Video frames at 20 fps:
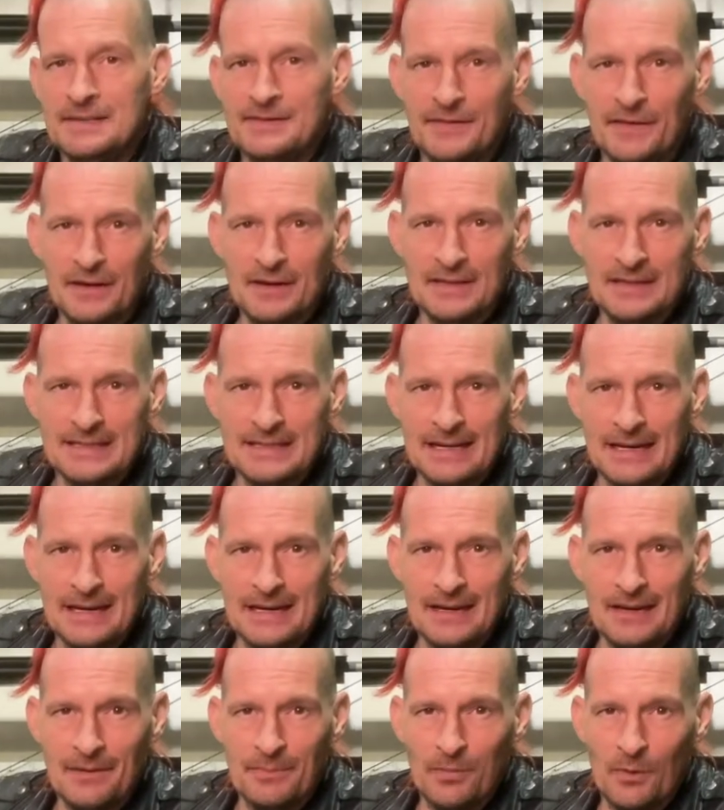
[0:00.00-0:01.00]
far as
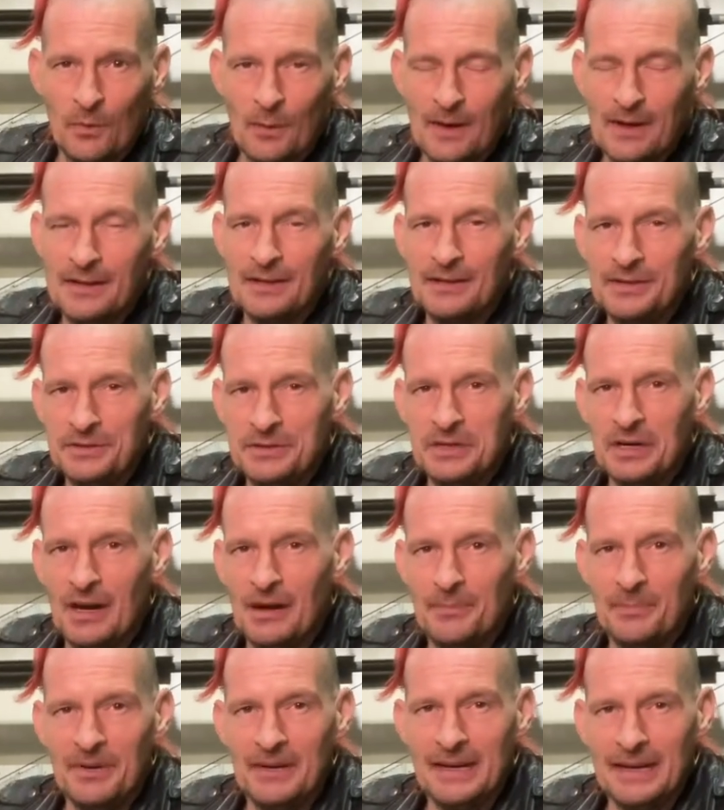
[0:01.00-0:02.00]
setting up a welding
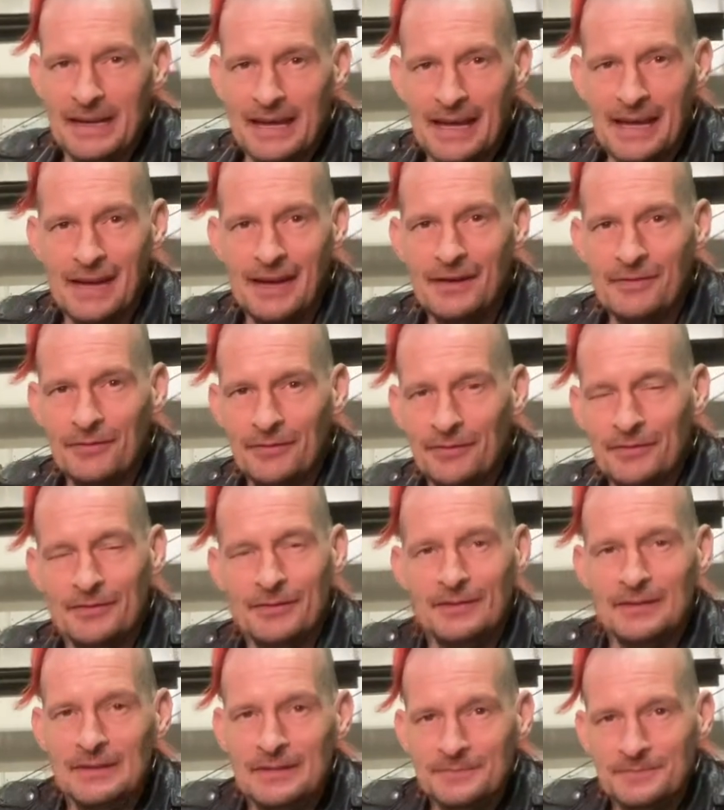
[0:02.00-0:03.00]
shop in a cave,
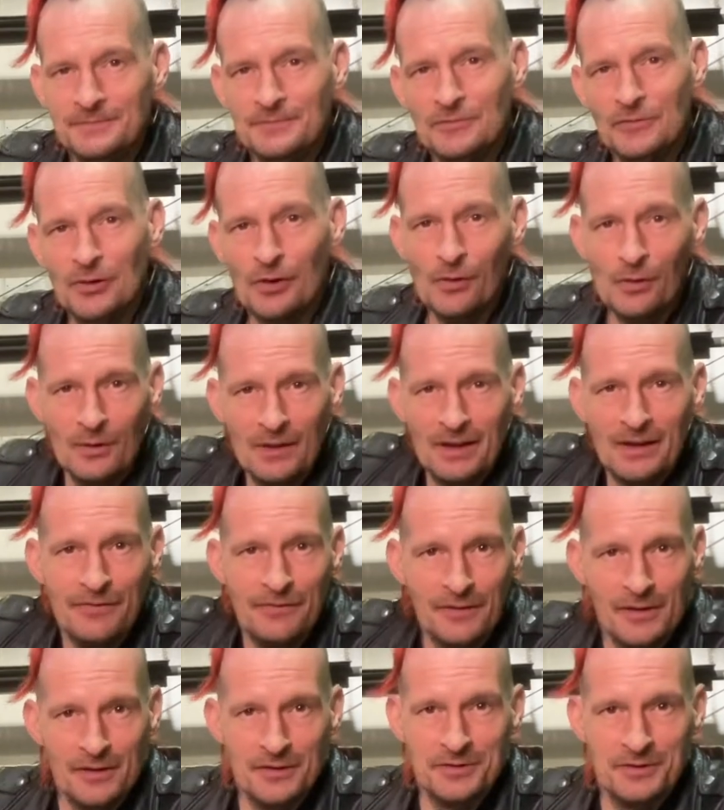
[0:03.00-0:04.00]
totally
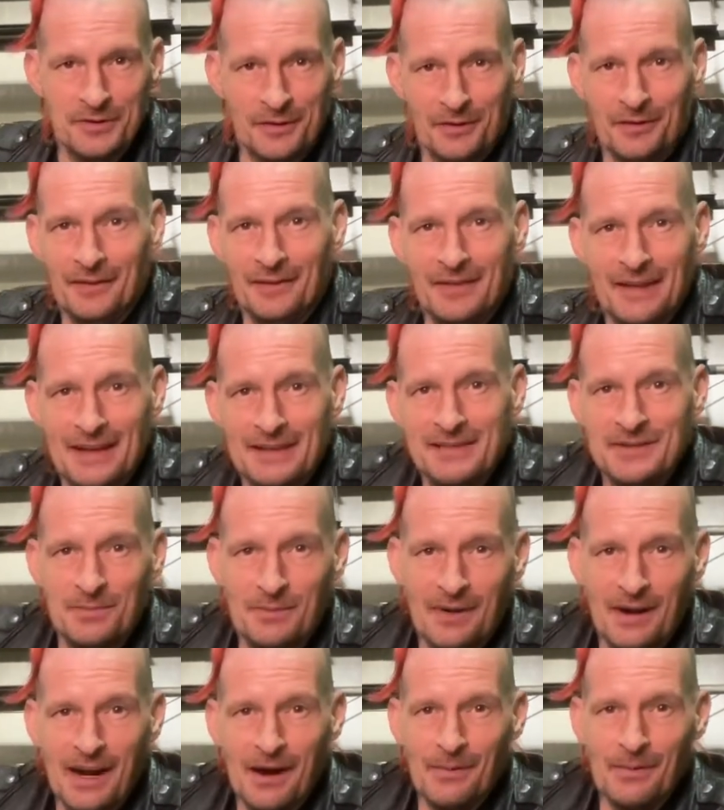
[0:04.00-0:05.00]
functional. That's
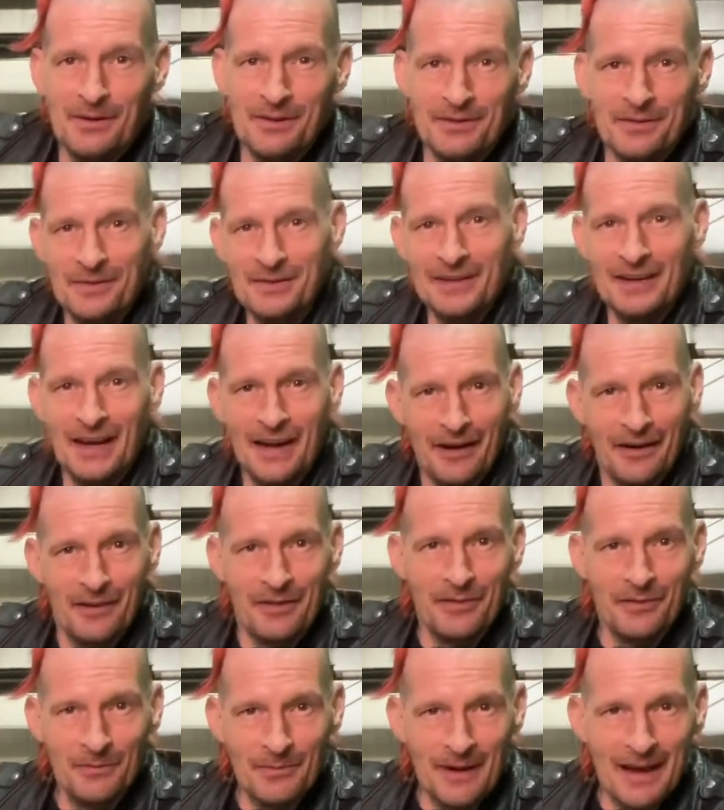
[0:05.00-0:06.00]
where I would do it, out of
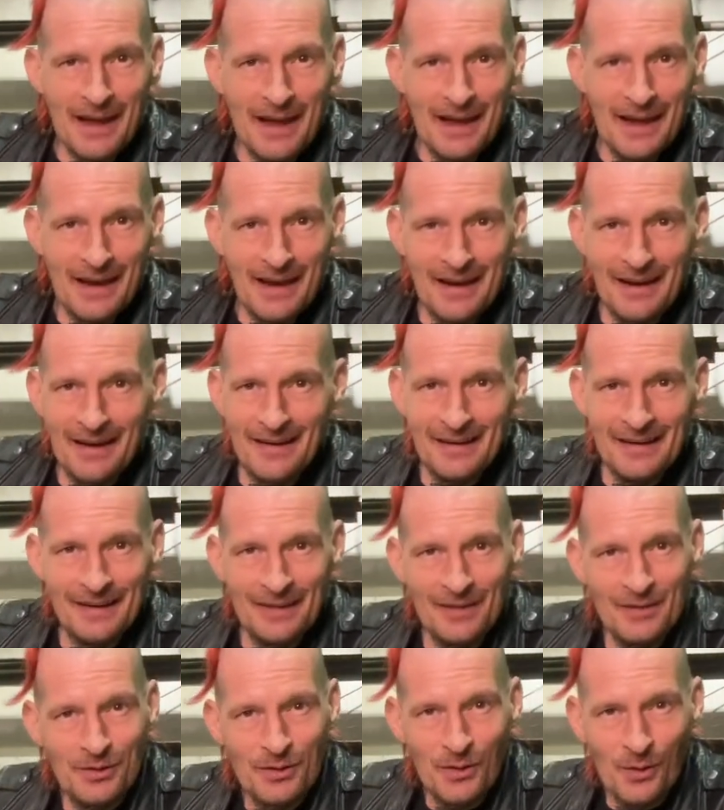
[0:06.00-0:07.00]
the rain, in
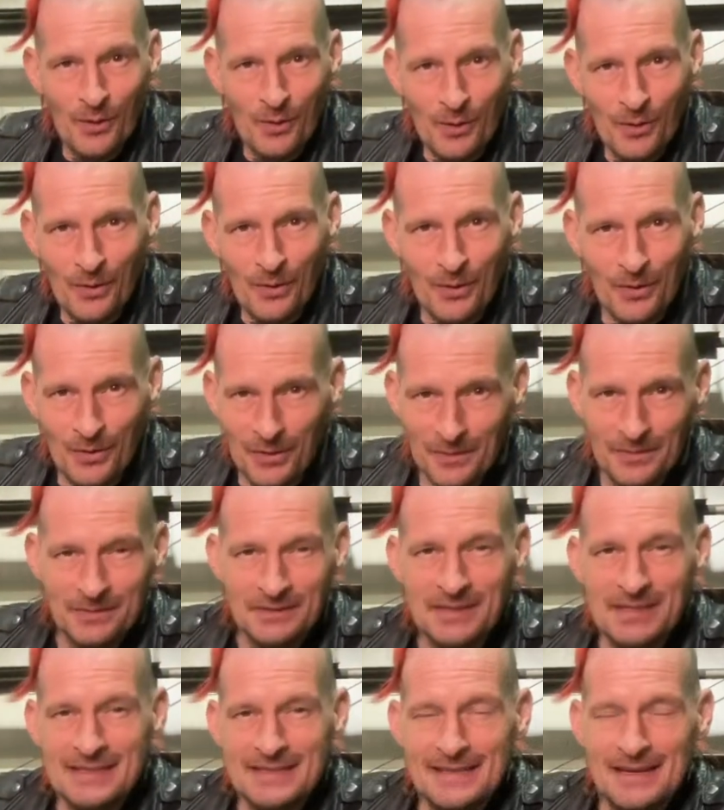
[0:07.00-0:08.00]
the cold,
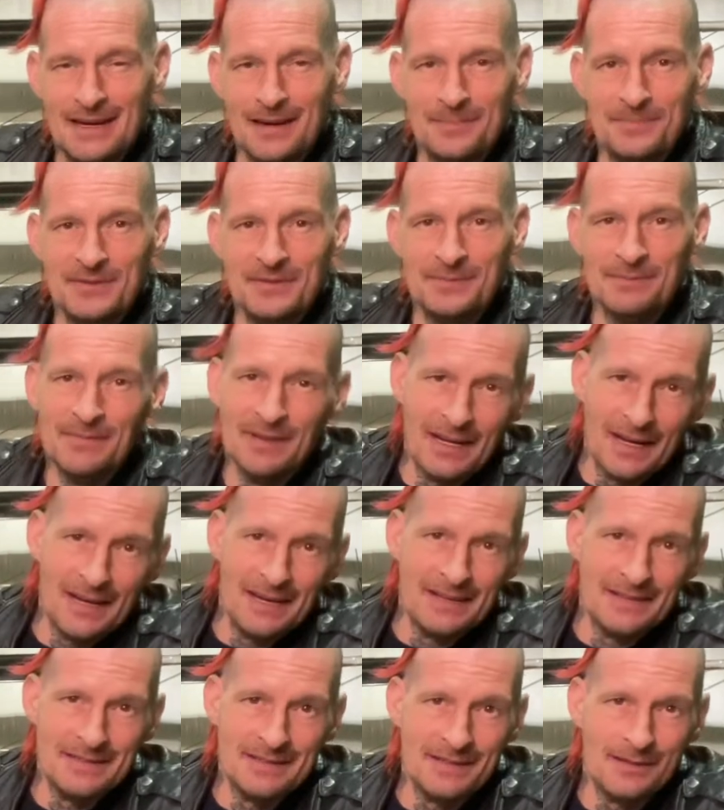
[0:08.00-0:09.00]
just set up some
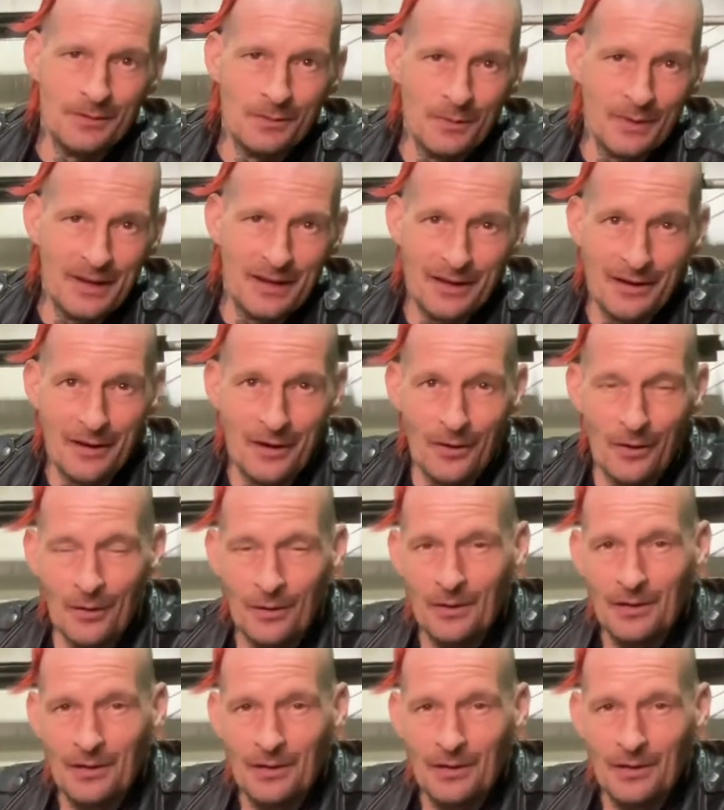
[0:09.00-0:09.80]
lights and away you go.